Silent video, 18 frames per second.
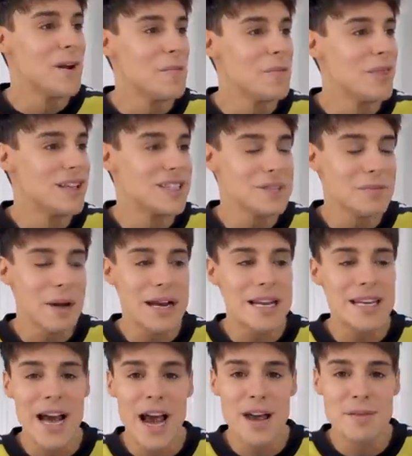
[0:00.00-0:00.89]
this is my
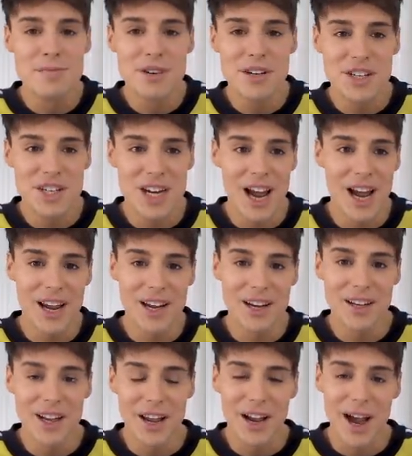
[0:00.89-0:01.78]
time to
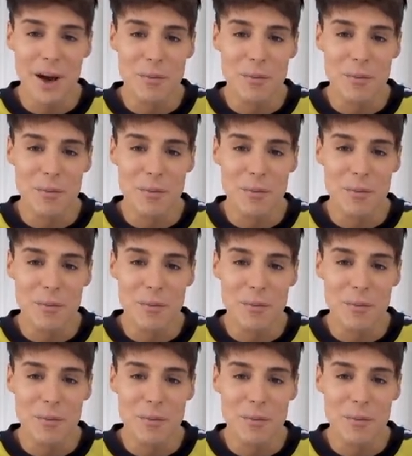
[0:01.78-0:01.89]
shine. Like,